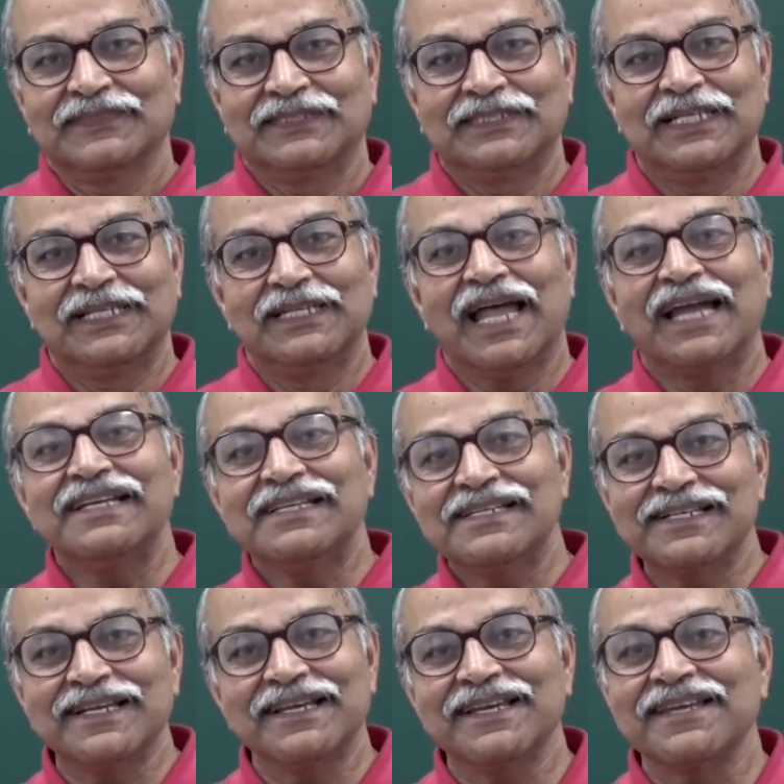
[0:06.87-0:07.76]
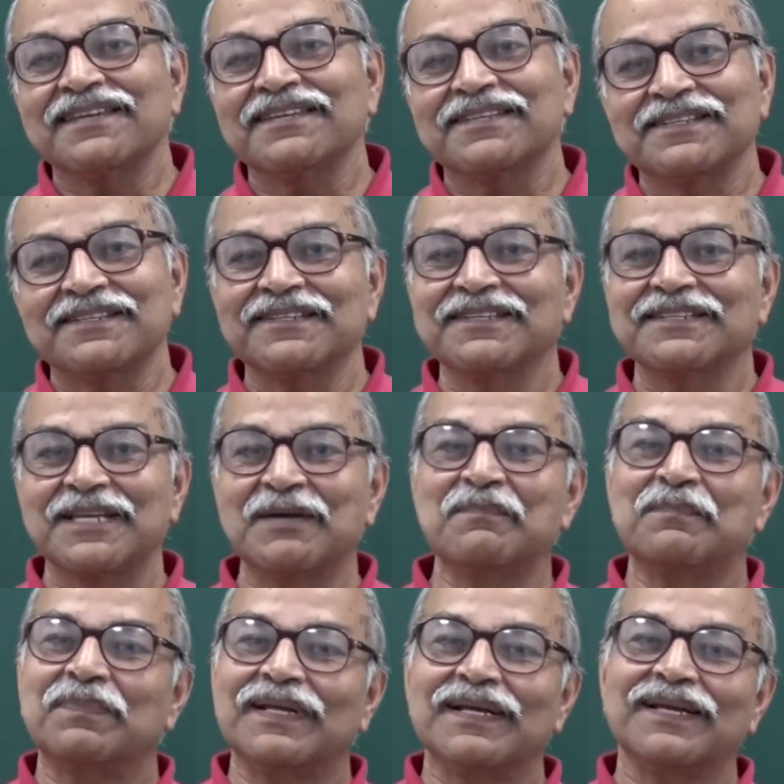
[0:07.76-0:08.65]
the lightest, the
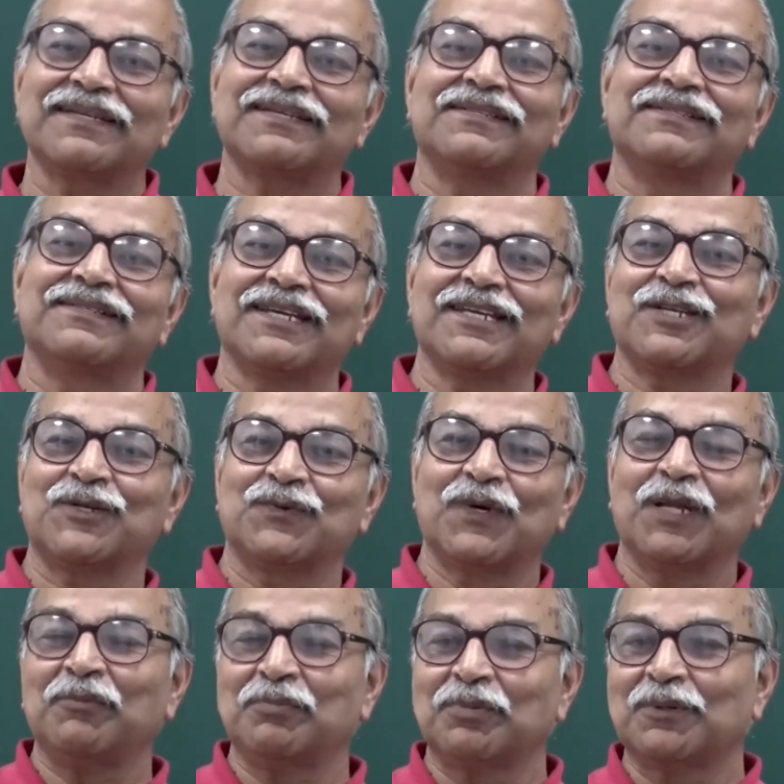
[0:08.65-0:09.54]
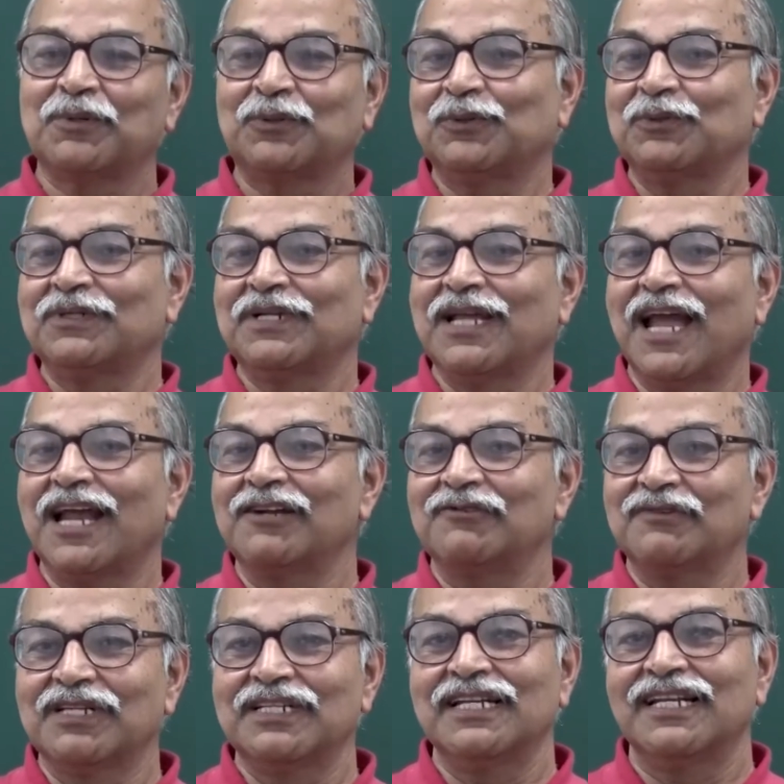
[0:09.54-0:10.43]
simplest, just one proton
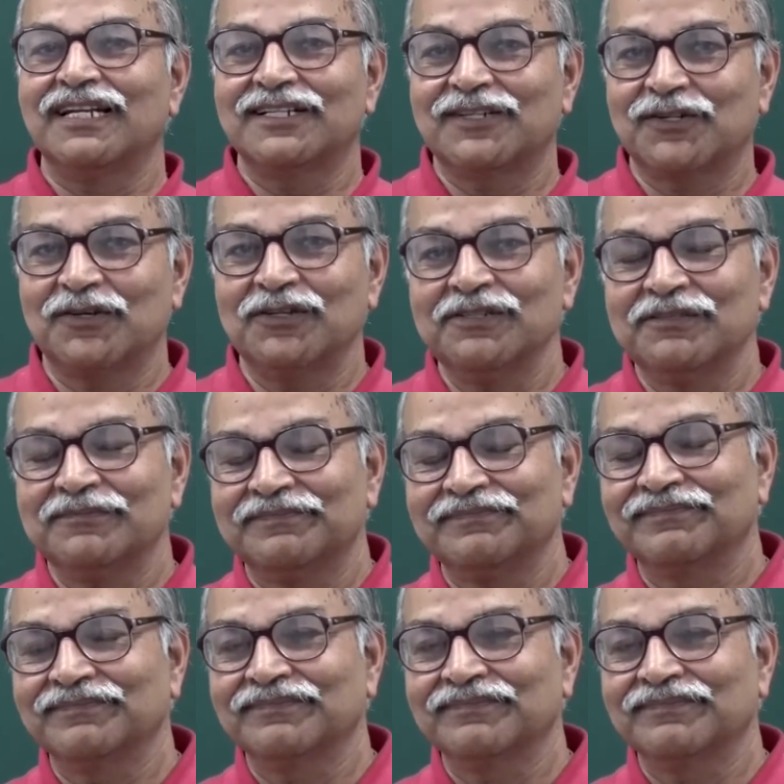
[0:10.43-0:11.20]
and one electron,